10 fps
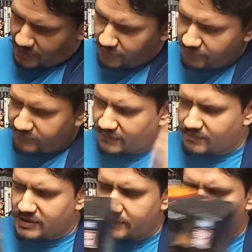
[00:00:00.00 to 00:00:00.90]
I know some
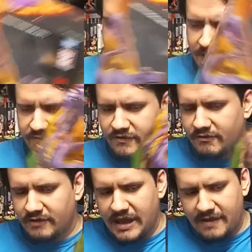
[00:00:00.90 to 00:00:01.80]
people
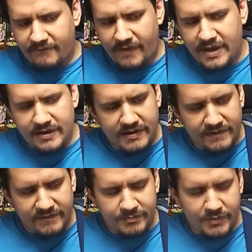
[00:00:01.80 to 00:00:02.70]
still can't find
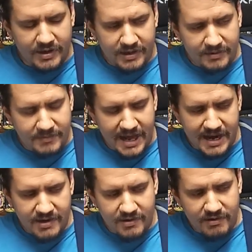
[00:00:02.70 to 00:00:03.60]
this, but in my
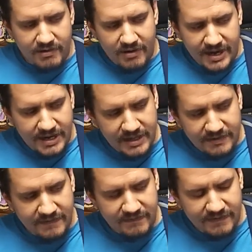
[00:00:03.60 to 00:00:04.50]
area, I can get
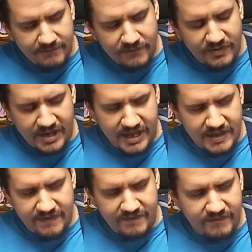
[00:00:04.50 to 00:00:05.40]
this thing for
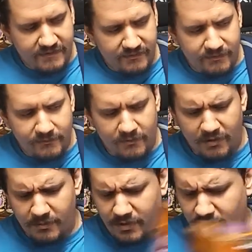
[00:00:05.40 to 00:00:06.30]
days, because the
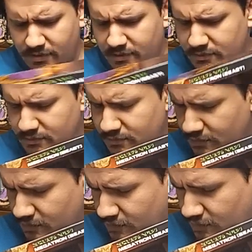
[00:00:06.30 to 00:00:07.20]
Walmart
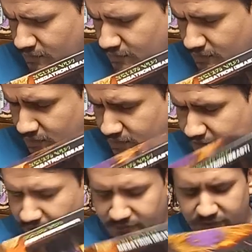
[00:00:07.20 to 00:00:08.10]

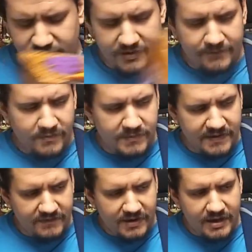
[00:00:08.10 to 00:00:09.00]
down the street from
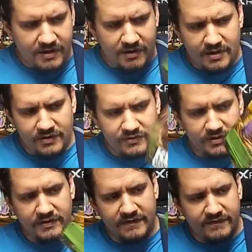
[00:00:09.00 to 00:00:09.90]
me's got like 100
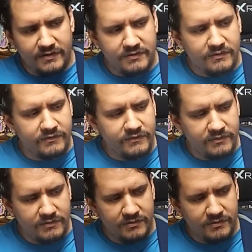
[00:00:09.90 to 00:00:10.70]
of these suckers.